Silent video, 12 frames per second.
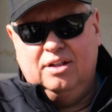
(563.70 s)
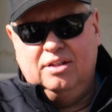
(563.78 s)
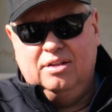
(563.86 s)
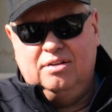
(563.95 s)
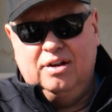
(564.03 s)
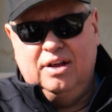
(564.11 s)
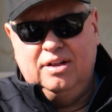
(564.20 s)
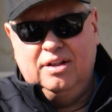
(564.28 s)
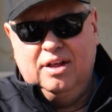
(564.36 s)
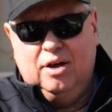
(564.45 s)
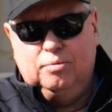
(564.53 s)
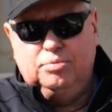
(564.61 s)
the internet, and
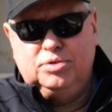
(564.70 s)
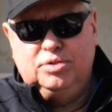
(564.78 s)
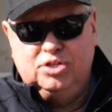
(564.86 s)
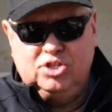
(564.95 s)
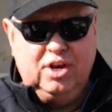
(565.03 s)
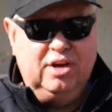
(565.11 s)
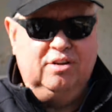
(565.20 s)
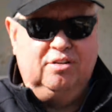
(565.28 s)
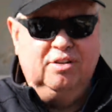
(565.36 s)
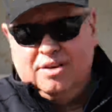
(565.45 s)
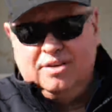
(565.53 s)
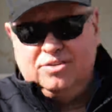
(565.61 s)
it helps the
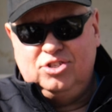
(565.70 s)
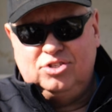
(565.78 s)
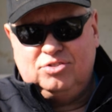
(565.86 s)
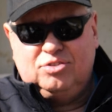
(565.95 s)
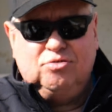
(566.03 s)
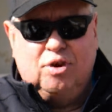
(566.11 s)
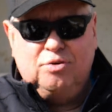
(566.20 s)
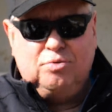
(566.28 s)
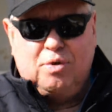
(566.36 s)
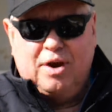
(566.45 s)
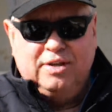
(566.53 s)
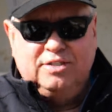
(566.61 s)
channel. Just
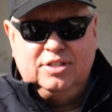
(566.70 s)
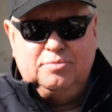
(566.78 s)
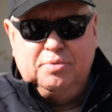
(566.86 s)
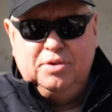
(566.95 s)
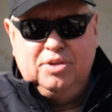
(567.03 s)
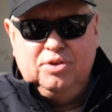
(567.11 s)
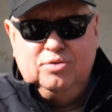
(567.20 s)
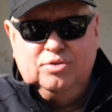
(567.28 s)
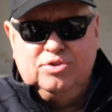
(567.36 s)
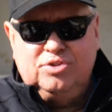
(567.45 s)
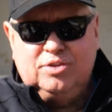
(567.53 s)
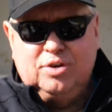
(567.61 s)
growth-wise, it's been
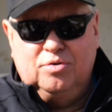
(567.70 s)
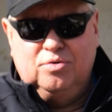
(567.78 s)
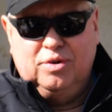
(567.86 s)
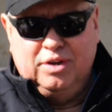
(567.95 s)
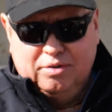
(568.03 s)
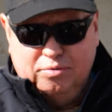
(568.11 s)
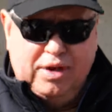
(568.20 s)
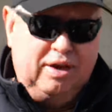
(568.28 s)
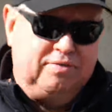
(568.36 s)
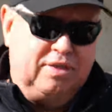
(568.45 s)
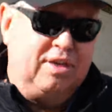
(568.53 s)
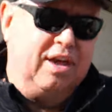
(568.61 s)
huge. So we
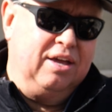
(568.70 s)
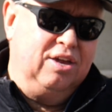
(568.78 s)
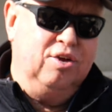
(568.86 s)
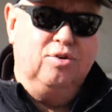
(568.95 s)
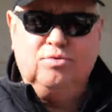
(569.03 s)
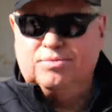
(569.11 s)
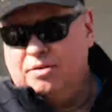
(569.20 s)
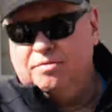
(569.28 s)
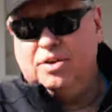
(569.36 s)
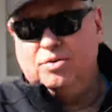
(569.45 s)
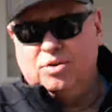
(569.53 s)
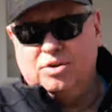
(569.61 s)
have to thank you, the
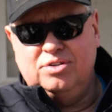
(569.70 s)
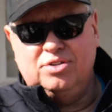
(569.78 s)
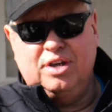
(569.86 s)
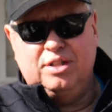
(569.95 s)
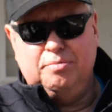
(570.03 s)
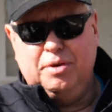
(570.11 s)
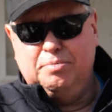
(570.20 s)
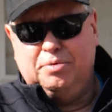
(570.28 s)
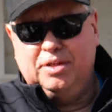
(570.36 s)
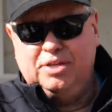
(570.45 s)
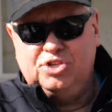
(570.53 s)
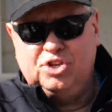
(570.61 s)
viewers, and the people
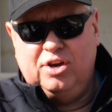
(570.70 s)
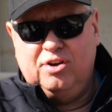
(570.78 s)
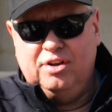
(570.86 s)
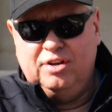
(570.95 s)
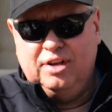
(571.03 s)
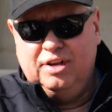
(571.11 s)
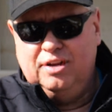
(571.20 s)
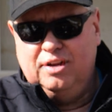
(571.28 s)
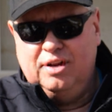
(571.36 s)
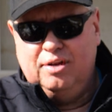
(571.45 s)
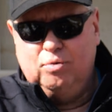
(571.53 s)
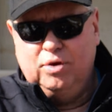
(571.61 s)
that share it.
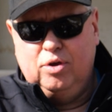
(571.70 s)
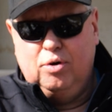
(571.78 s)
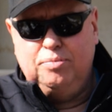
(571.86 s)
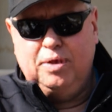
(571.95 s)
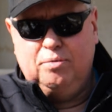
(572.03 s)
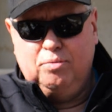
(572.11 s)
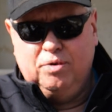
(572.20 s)
And we hope that